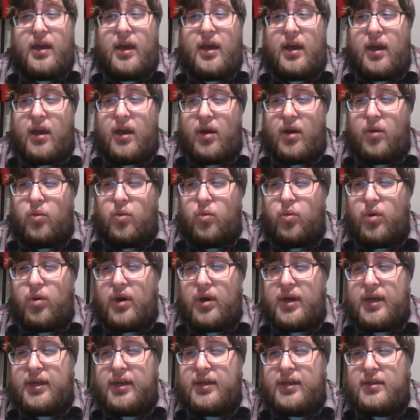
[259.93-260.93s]
Uh,
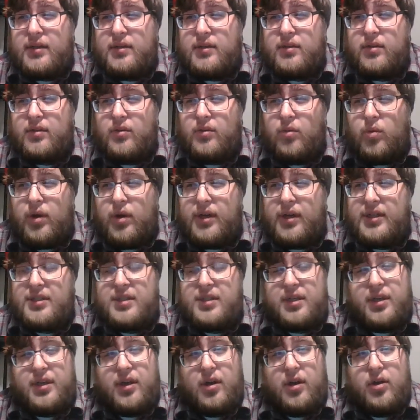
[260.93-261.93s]
one wanted
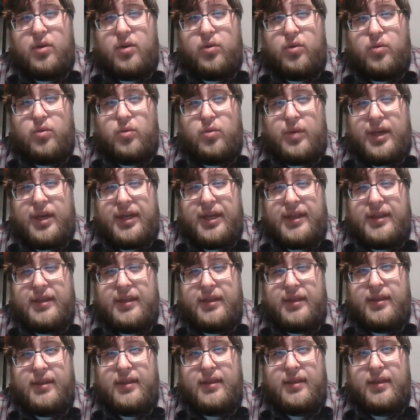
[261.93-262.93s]
to go
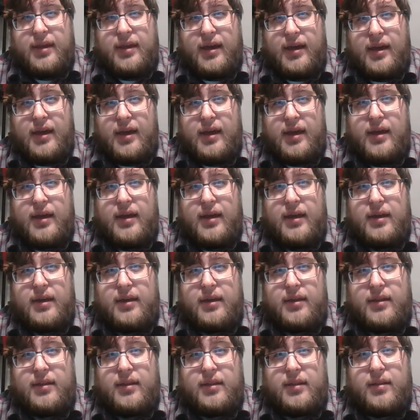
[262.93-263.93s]
with uh,
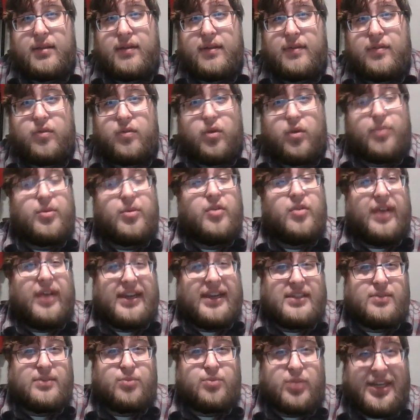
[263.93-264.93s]
the former
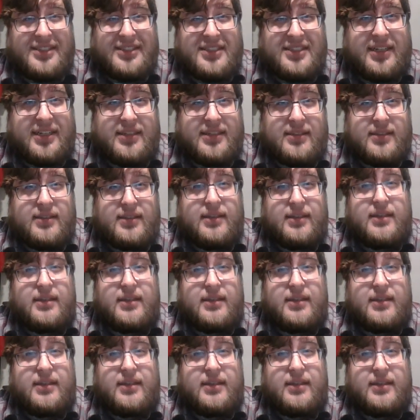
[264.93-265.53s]
vice president,